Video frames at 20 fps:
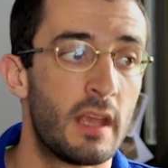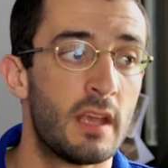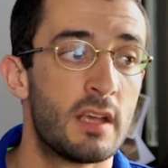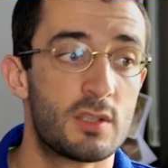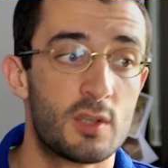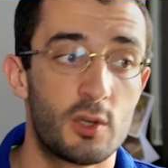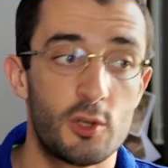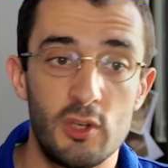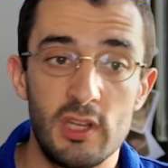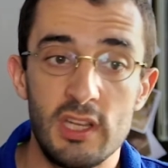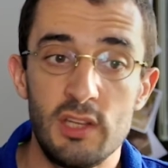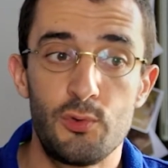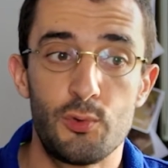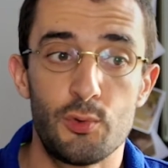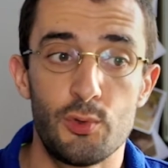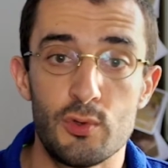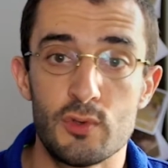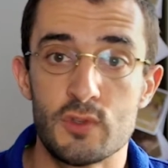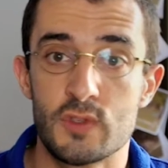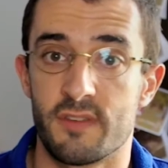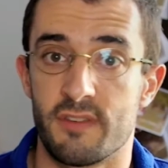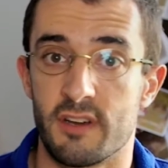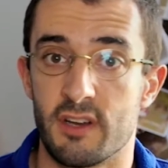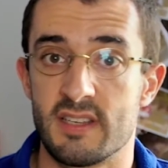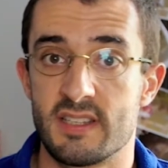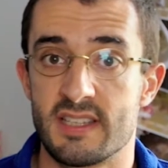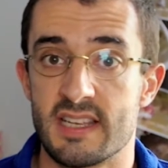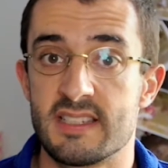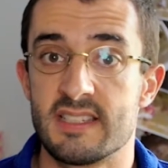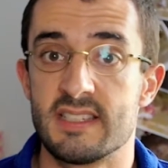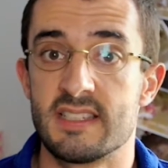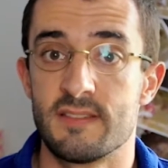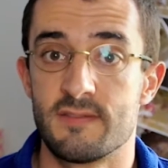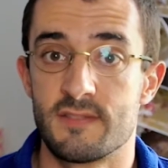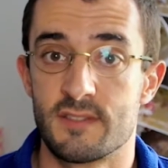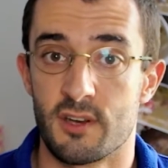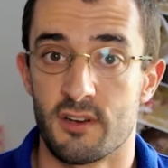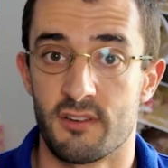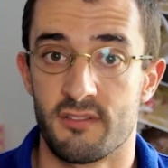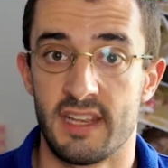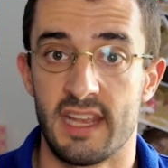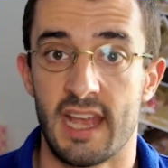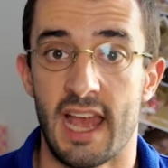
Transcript: So you need to use a very sensitive survey